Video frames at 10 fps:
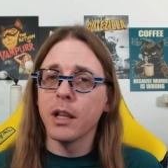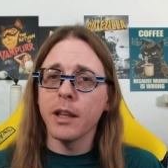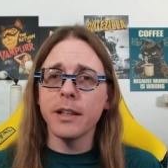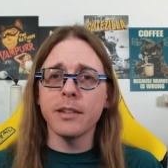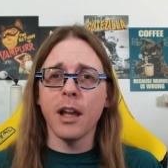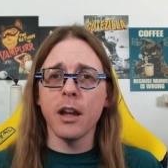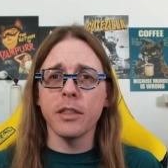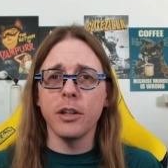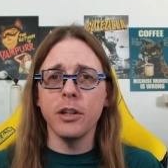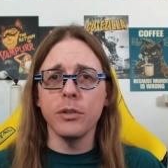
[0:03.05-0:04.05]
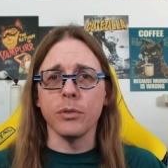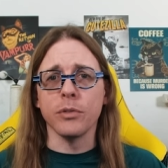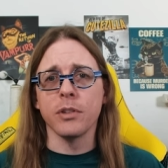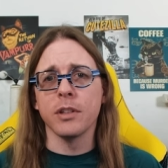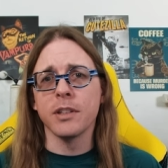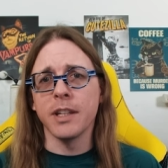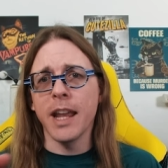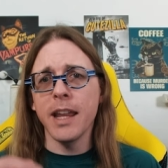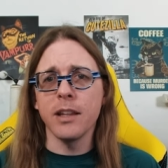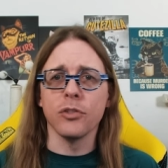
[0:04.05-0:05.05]
Let's talk the news.
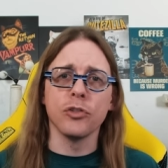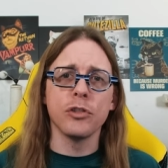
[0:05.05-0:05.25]
Today is